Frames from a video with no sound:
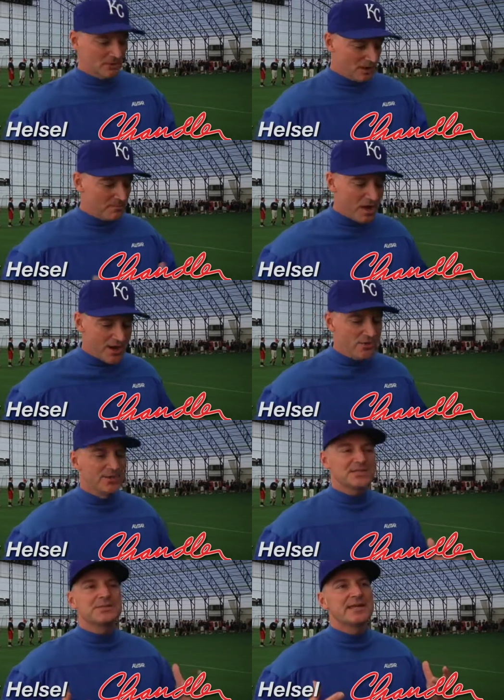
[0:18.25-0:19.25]
Our motto
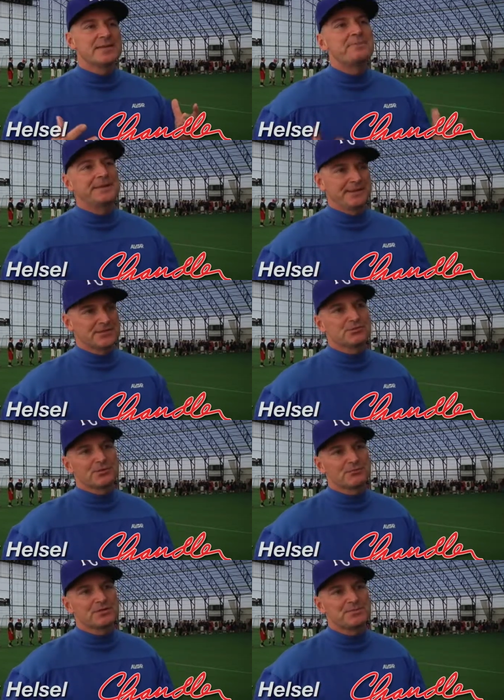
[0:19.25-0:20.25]
is, it begins
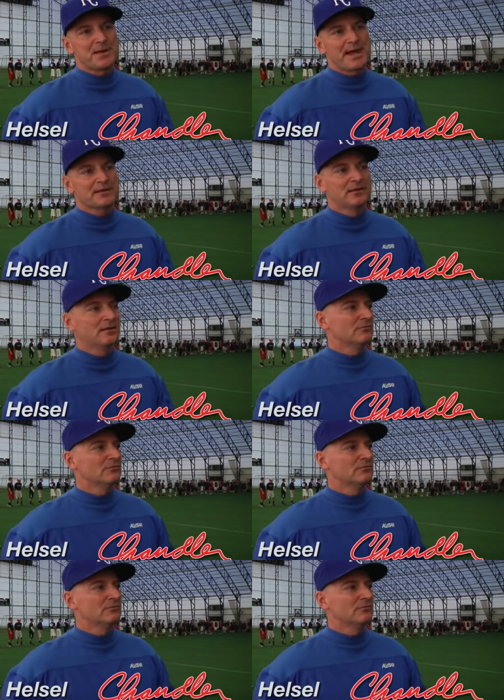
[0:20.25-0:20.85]
with respect.